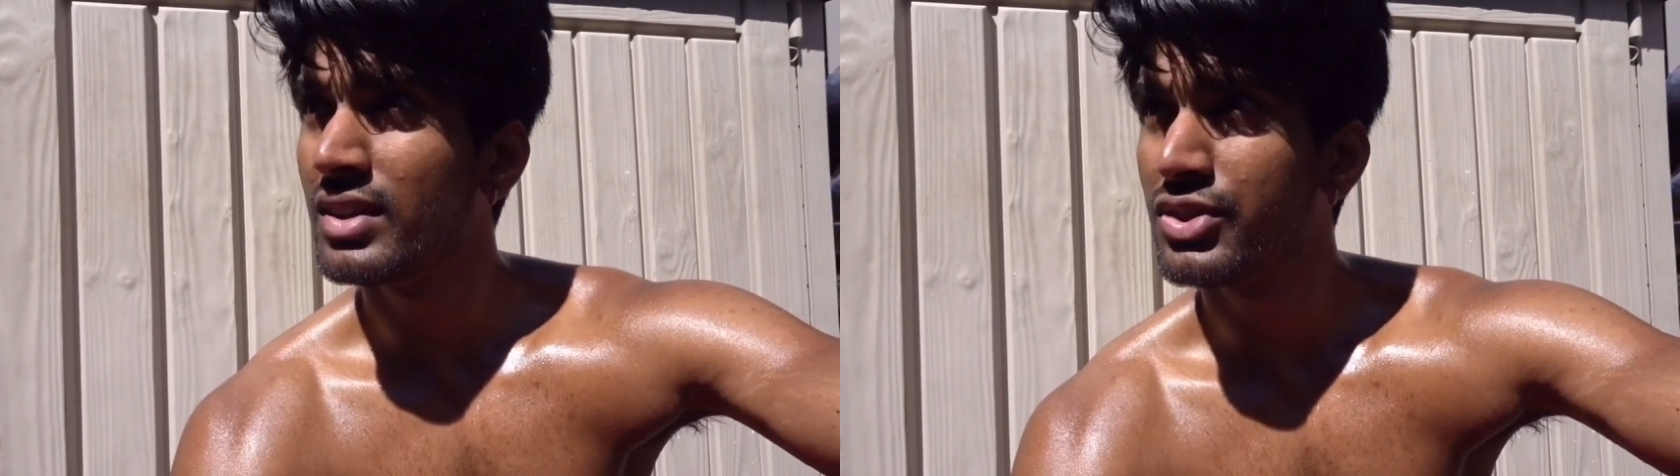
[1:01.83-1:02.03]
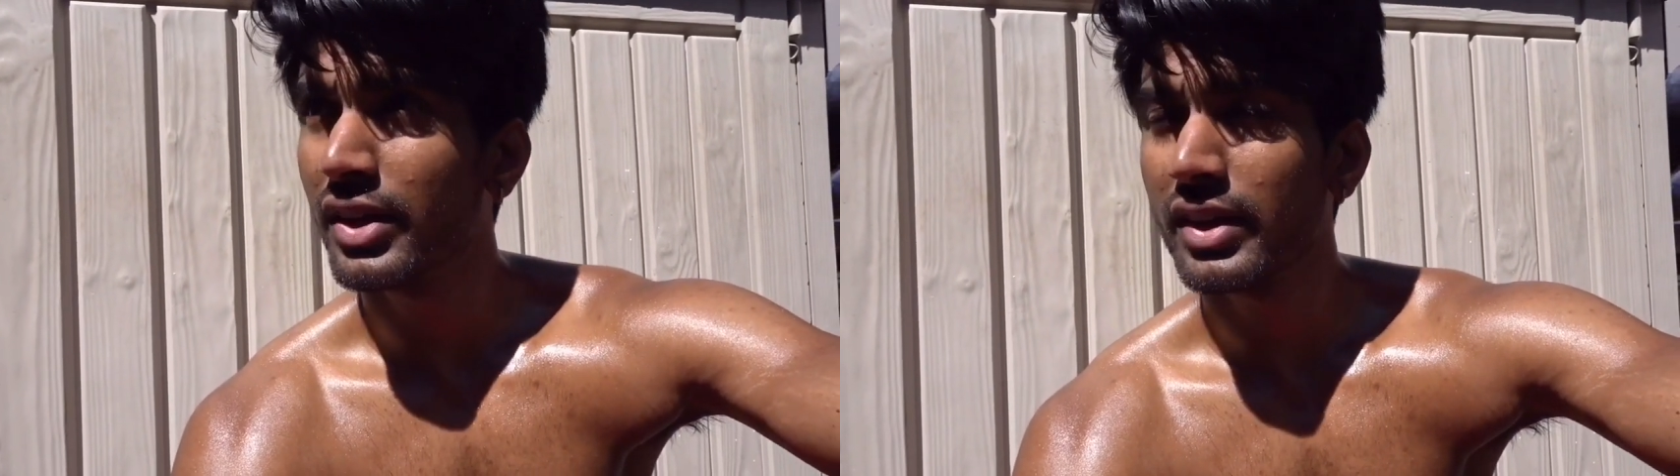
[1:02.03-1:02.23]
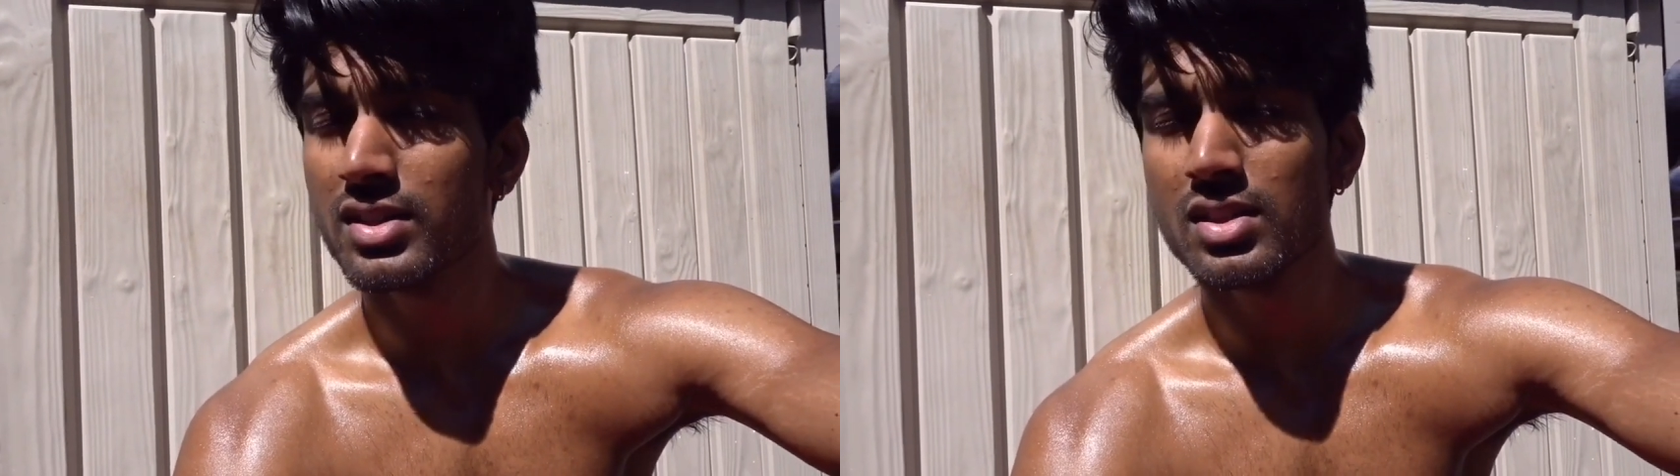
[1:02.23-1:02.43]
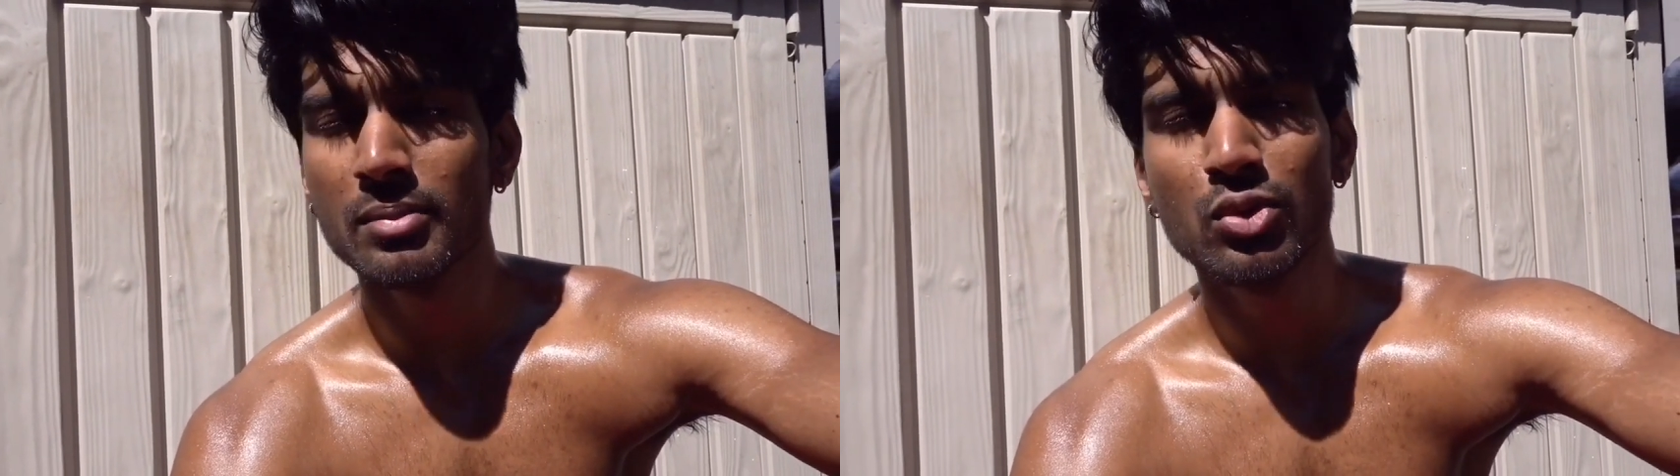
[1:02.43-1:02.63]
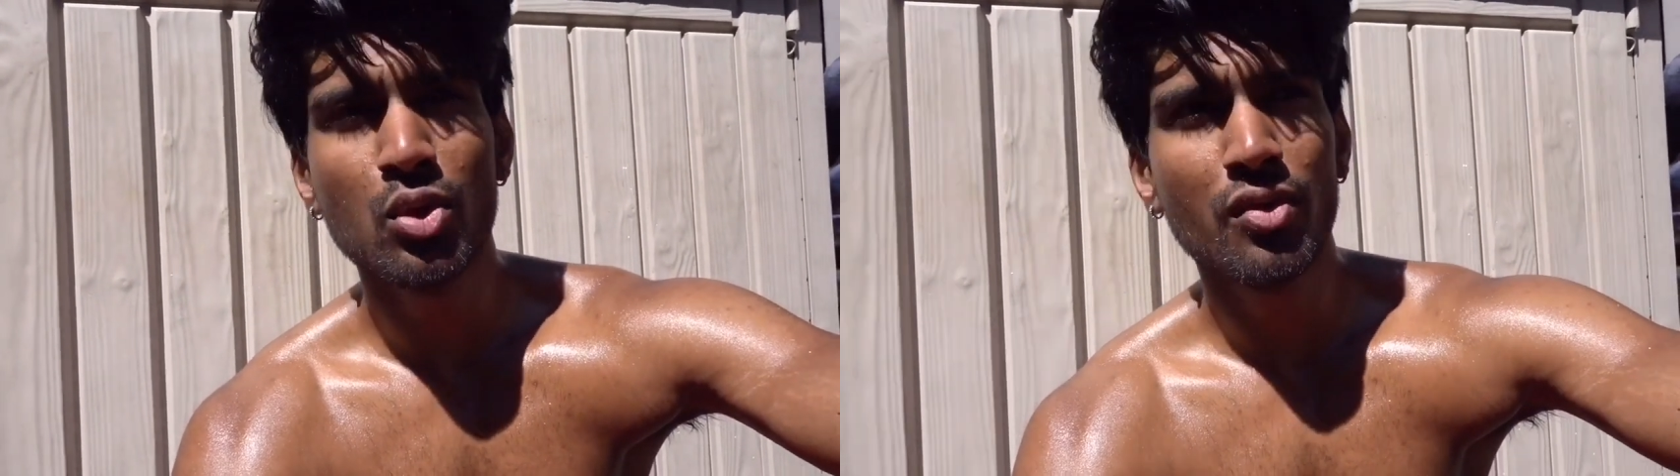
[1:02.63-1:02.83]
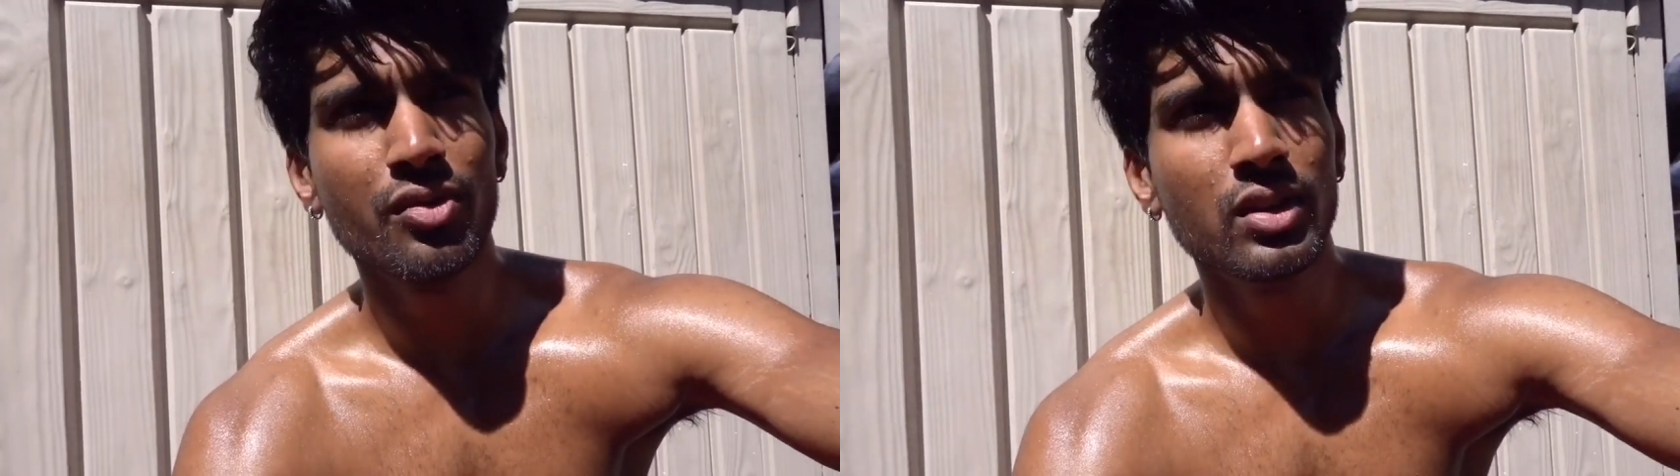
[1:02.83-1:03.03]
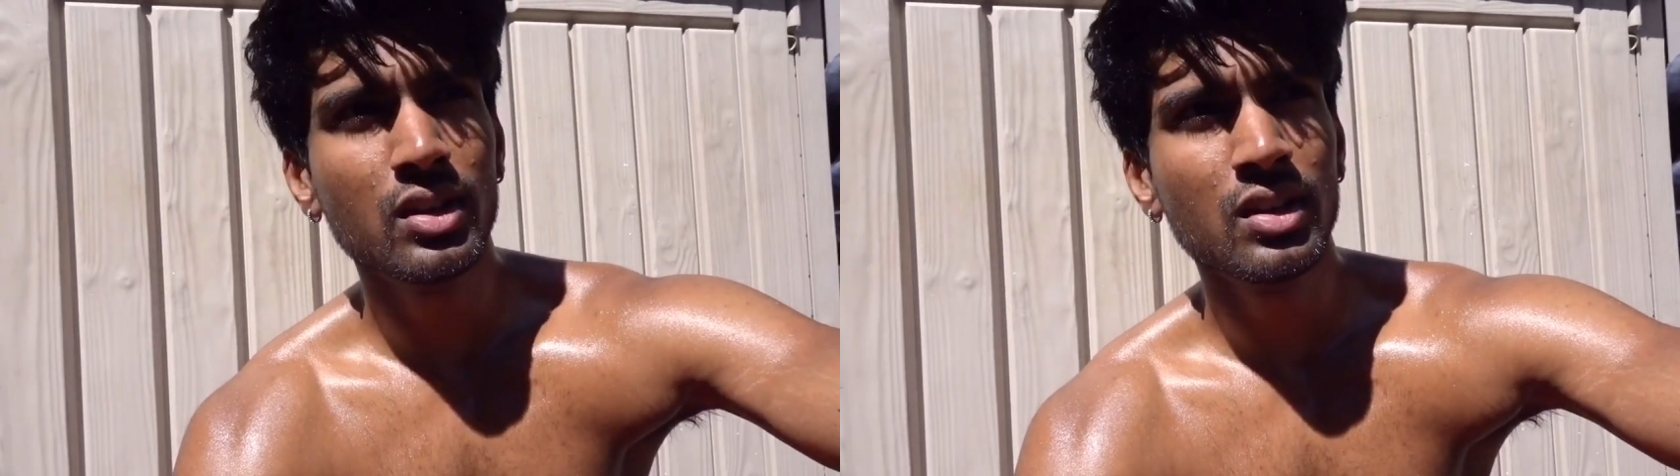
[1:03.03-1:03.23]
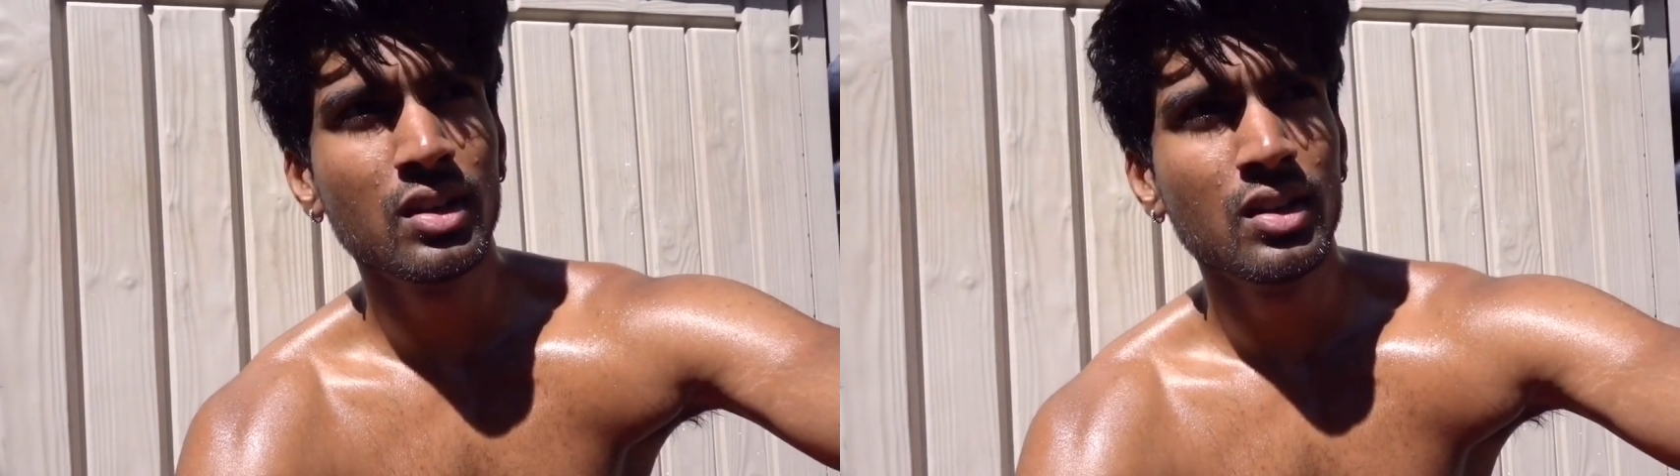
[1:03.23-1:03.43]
drinking some coffee.